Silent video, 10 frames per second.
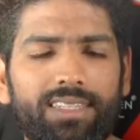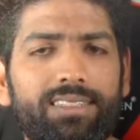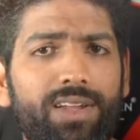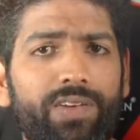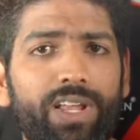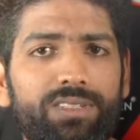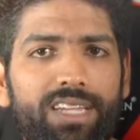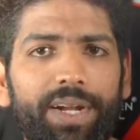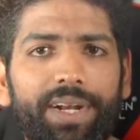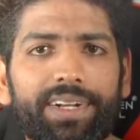since the video
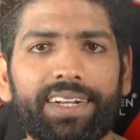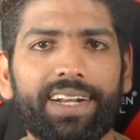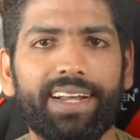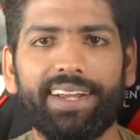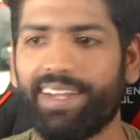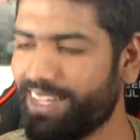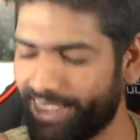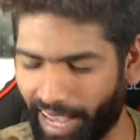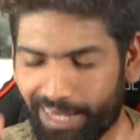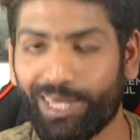started.
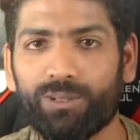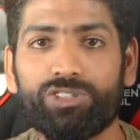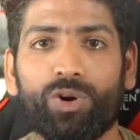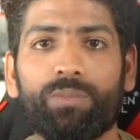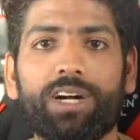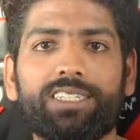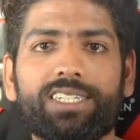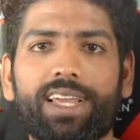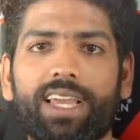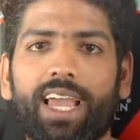Thank you so much.
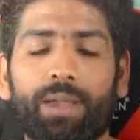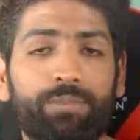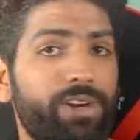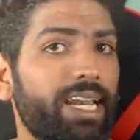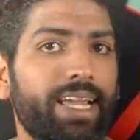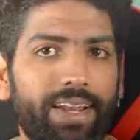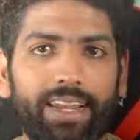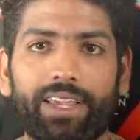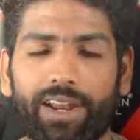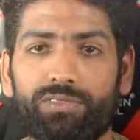I'm really,
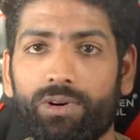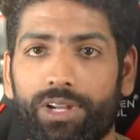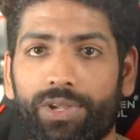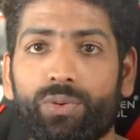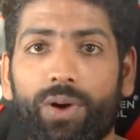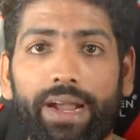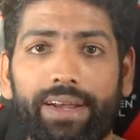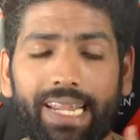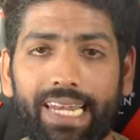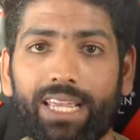really grateful to you. I
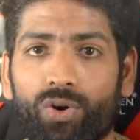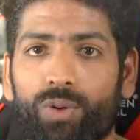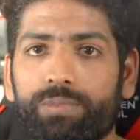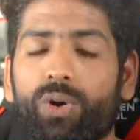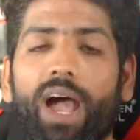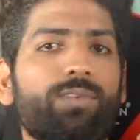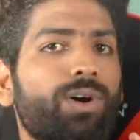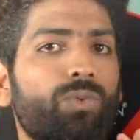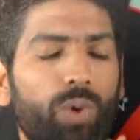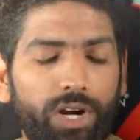really hope you
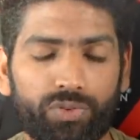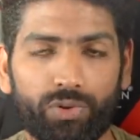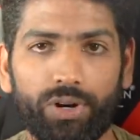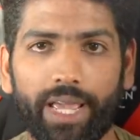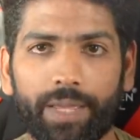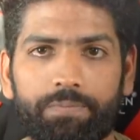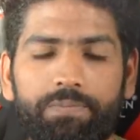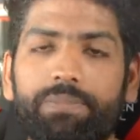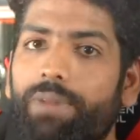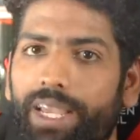have a wonderful day.
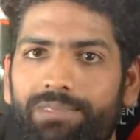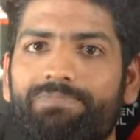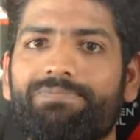Bye.